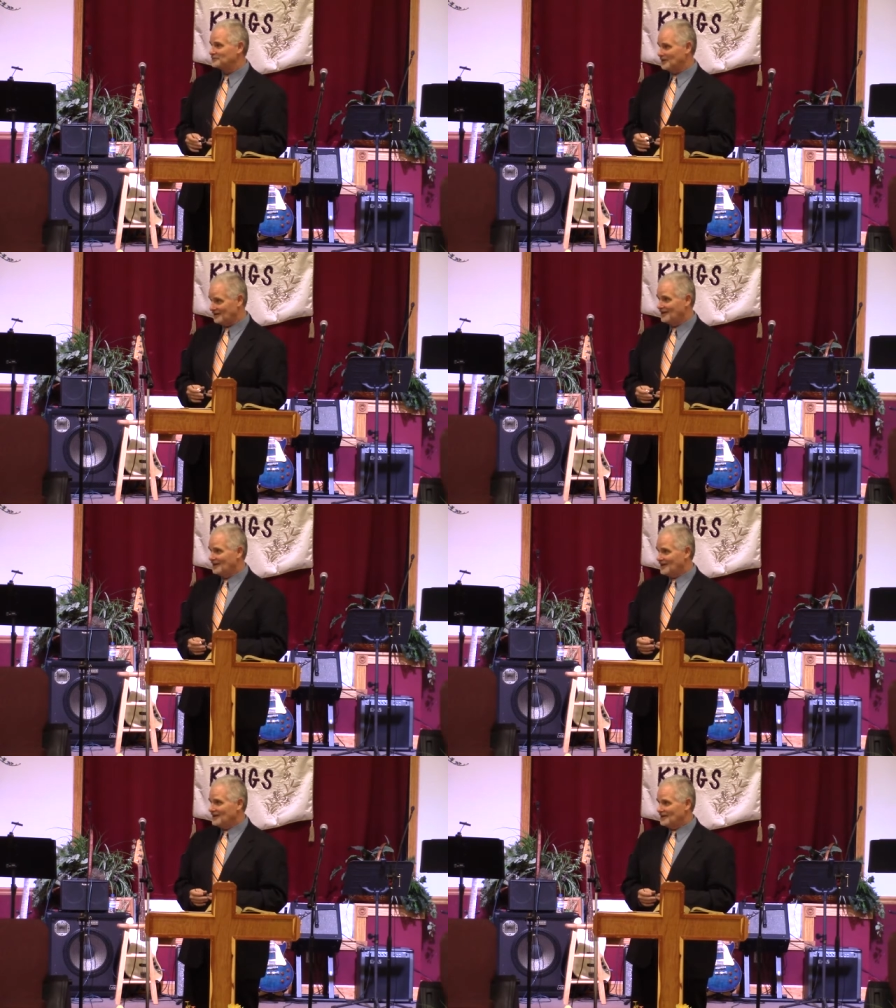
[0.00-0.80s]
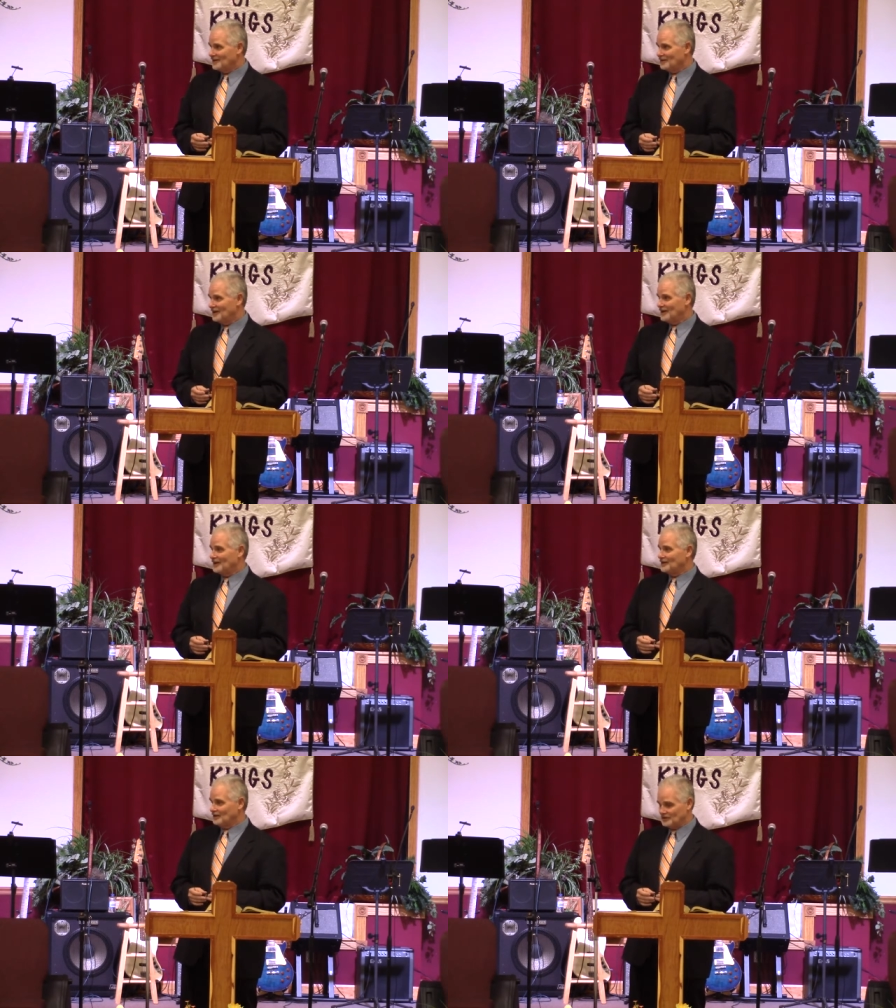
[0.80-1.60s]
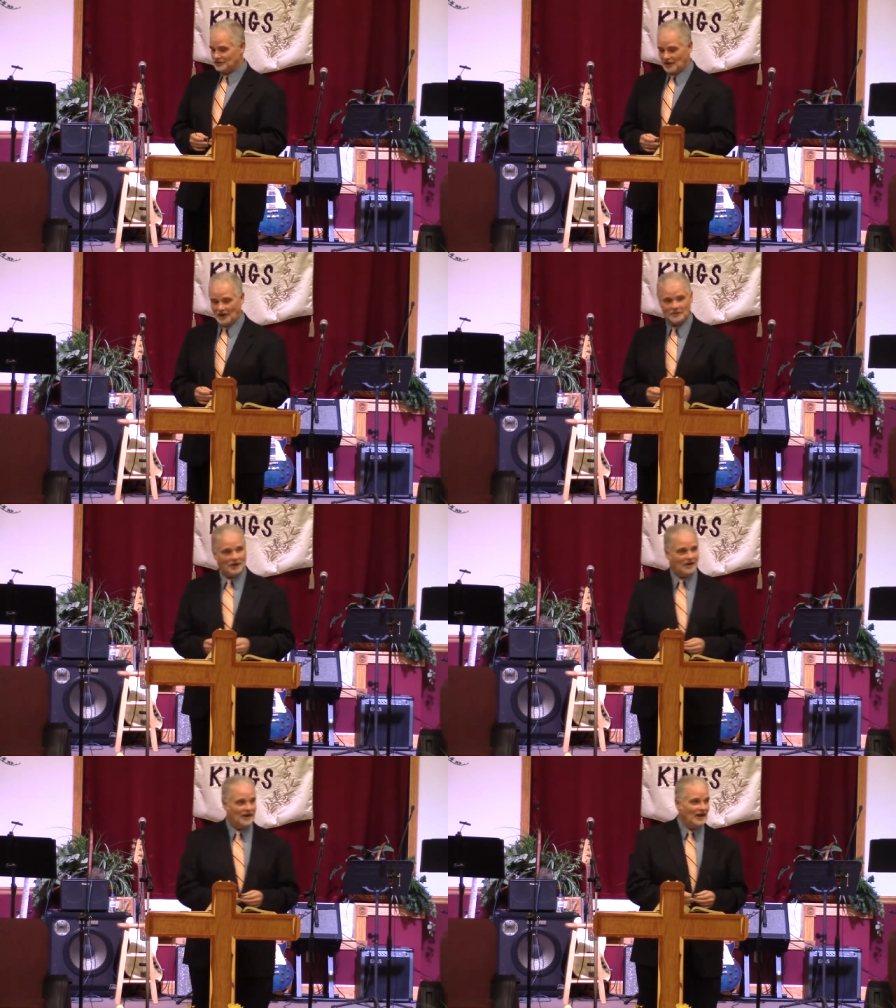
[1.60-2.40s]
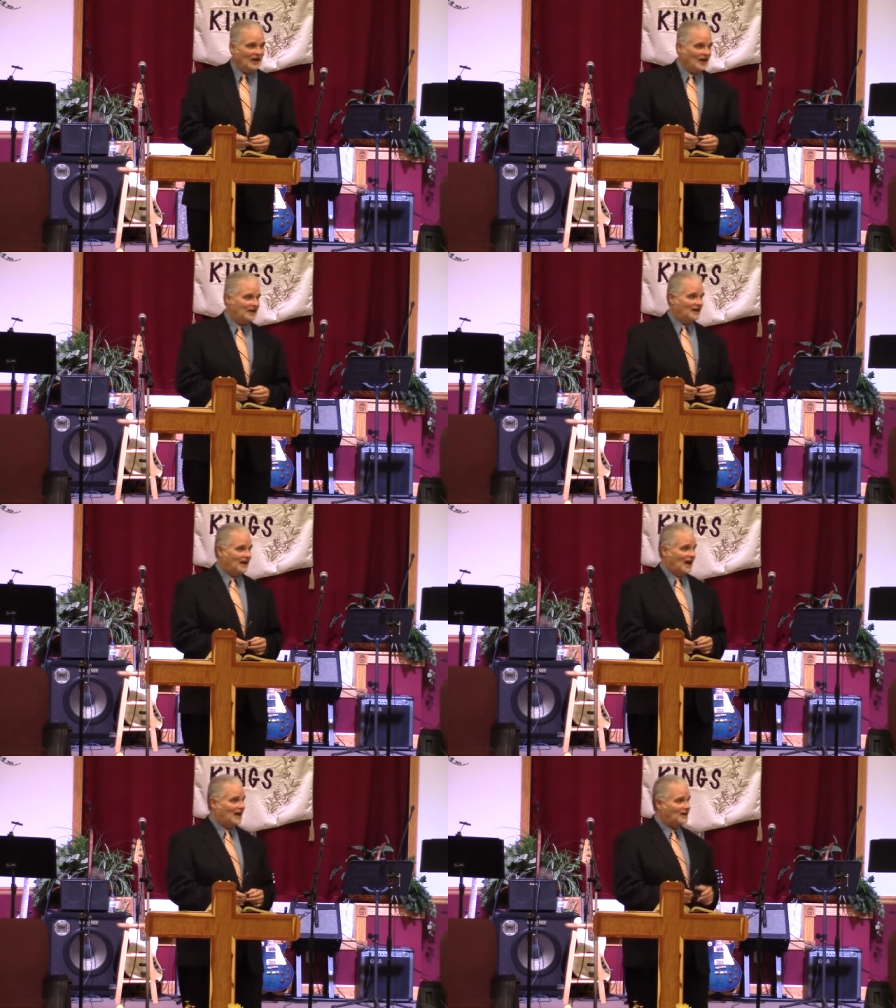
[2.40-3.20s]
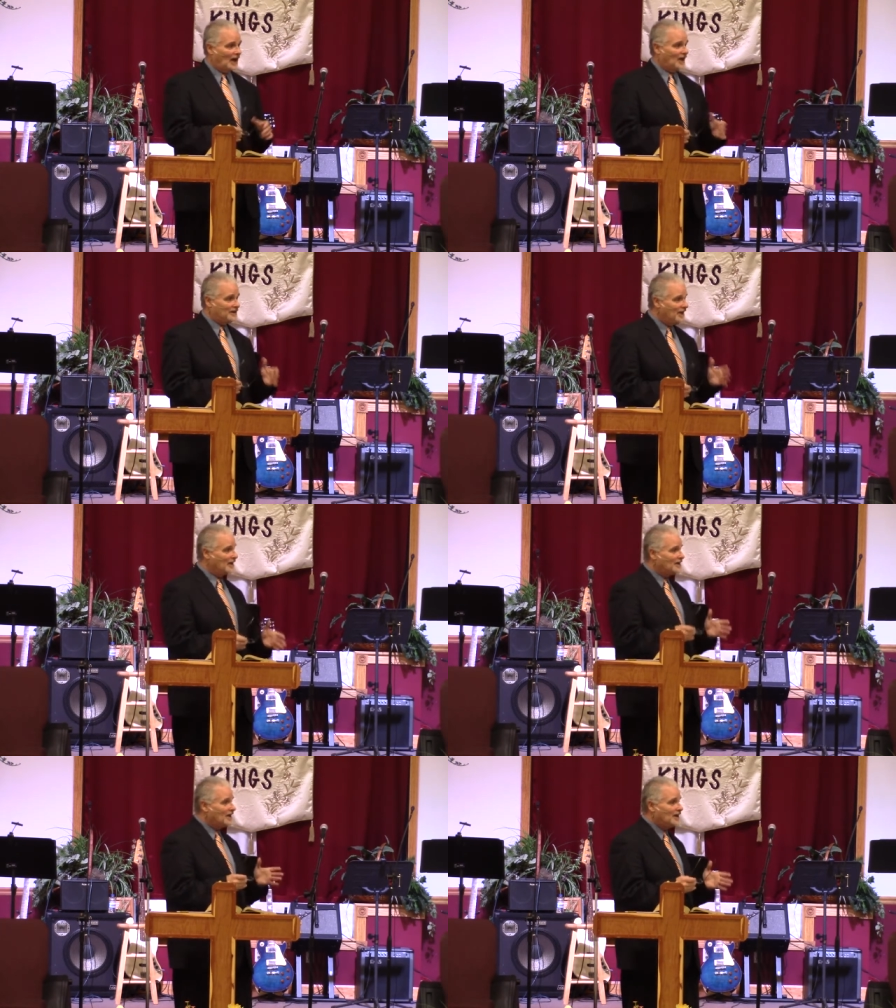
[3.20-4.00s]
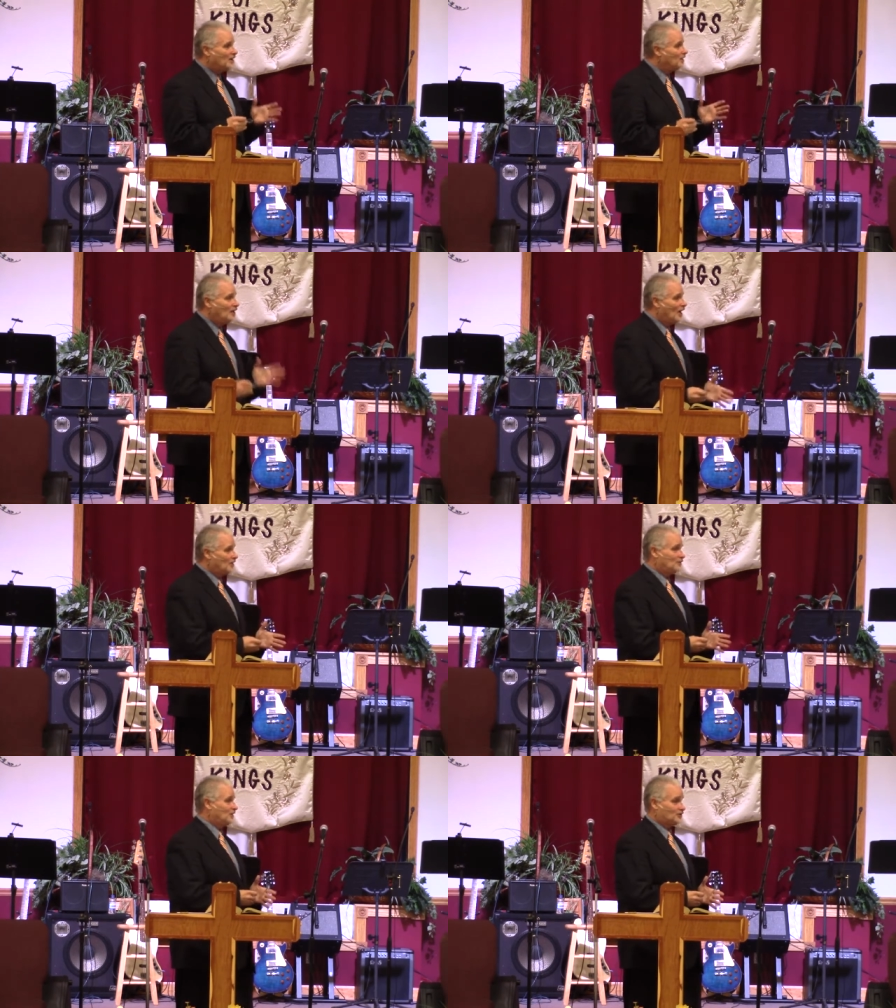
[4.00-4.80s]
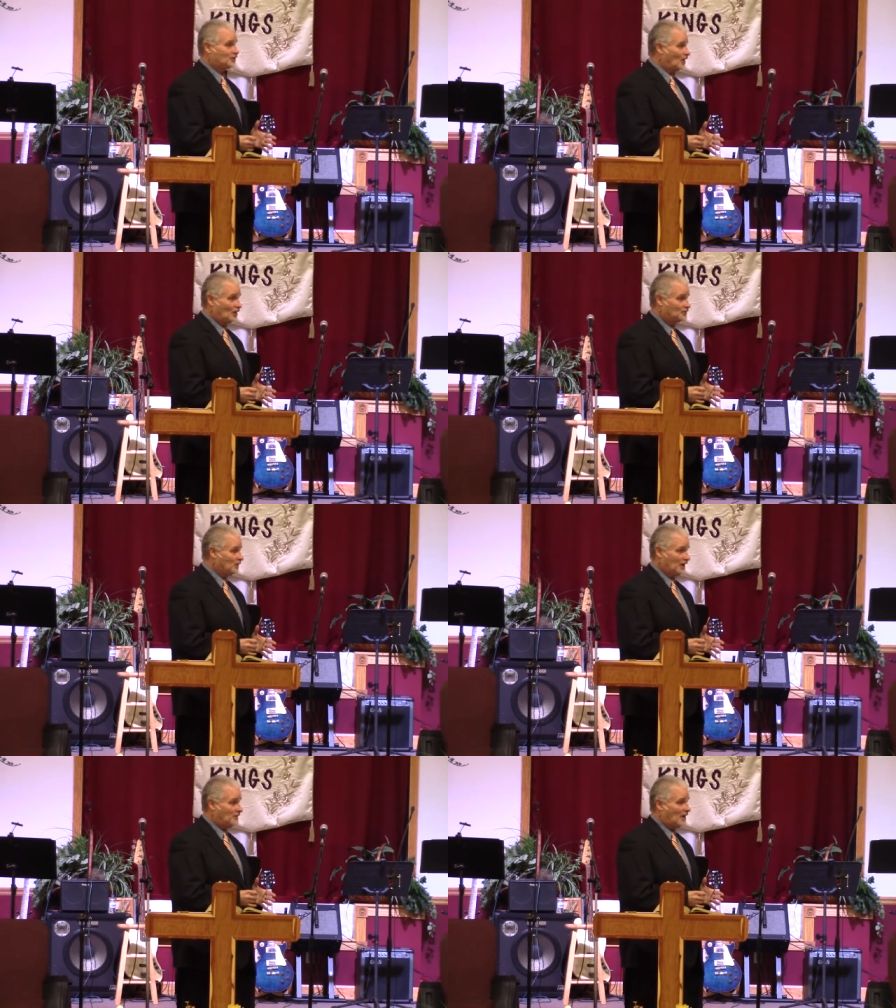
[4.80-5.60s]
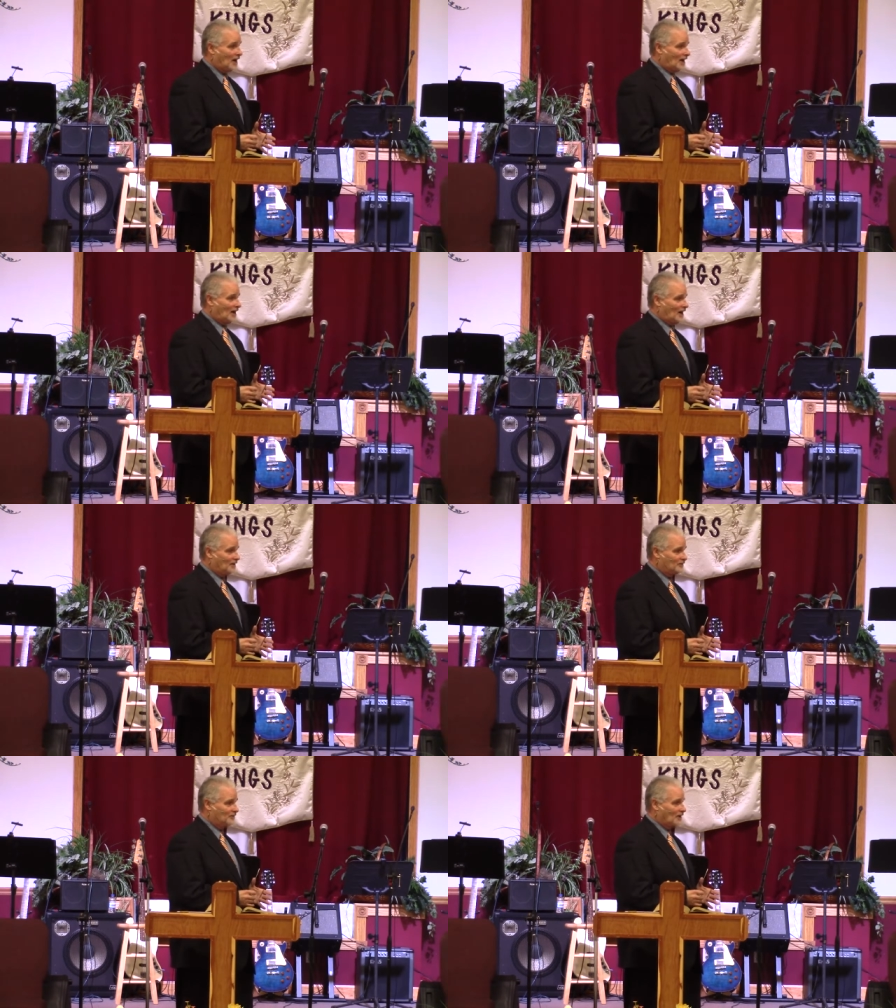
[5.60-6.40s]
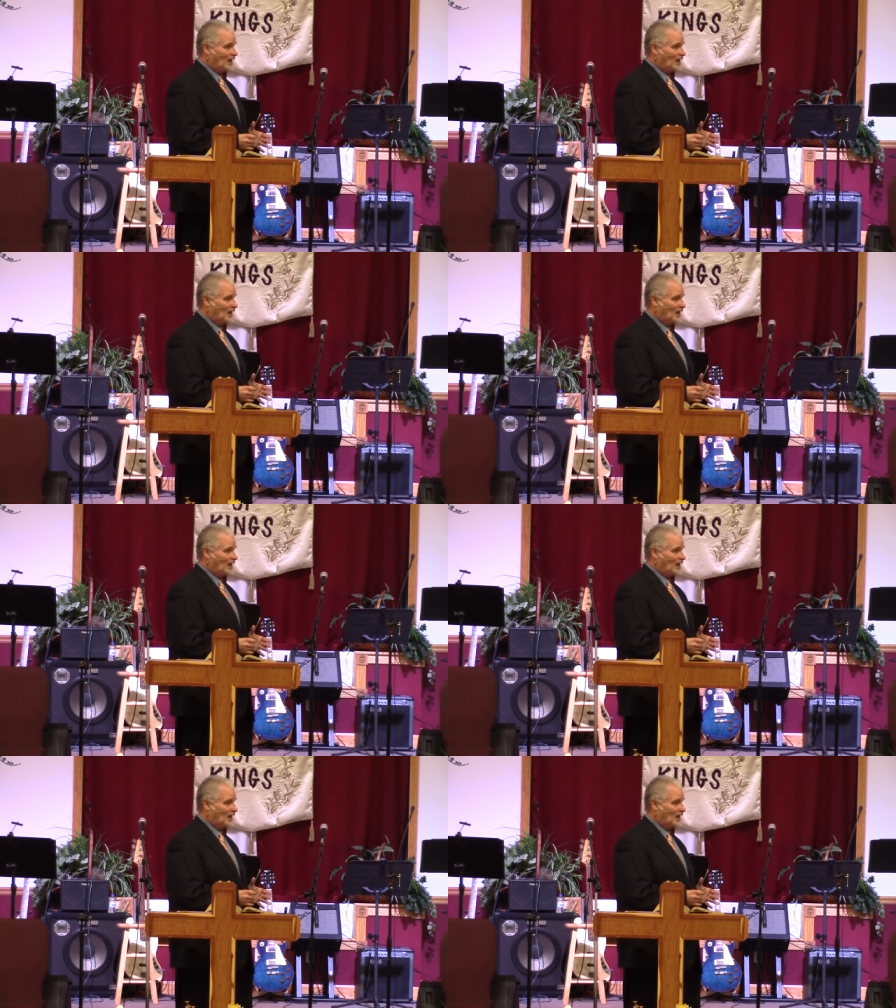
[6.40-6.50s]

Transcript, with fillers: but they really done a good job on it. And, and I, I didn't need another discouragement in my life.